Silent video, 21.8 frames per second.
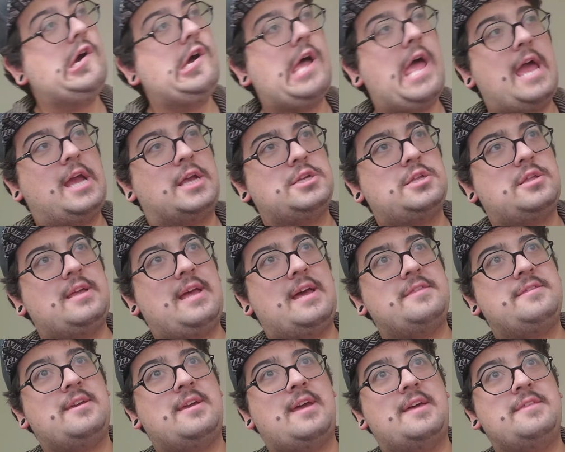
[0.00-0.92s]
Actually,
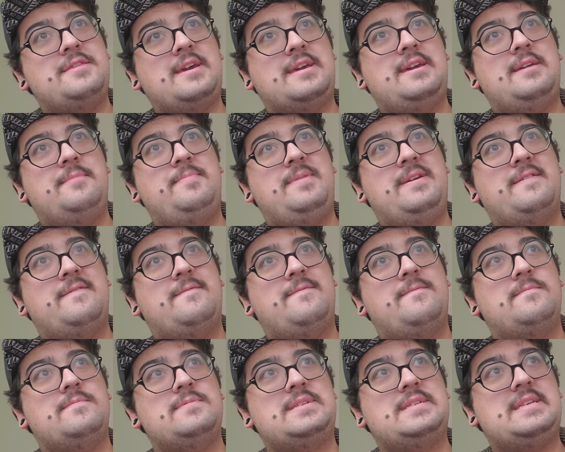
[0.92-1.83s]
I think he'd be a
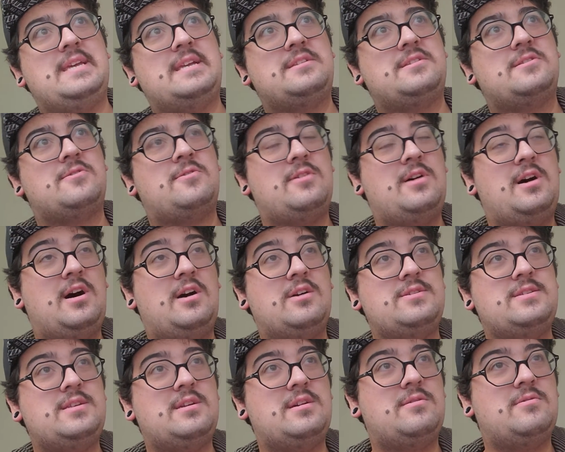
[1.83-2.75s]
Sentinel
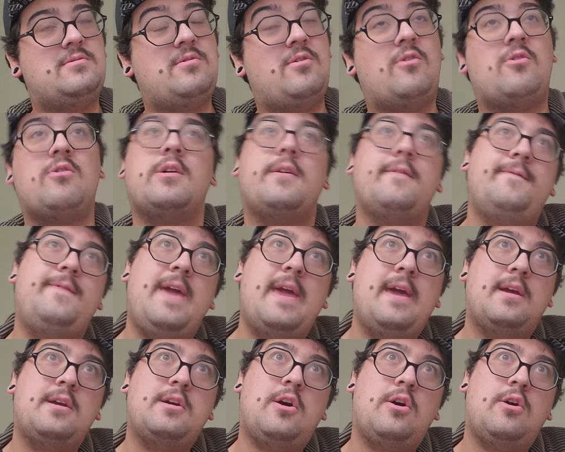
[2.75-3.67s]
also, or a
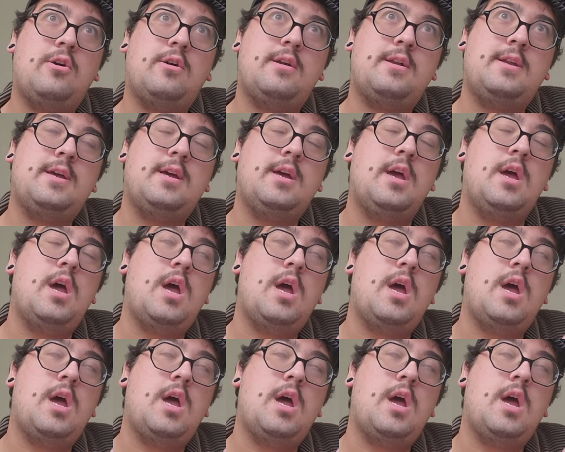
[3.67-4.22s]
Vanguard.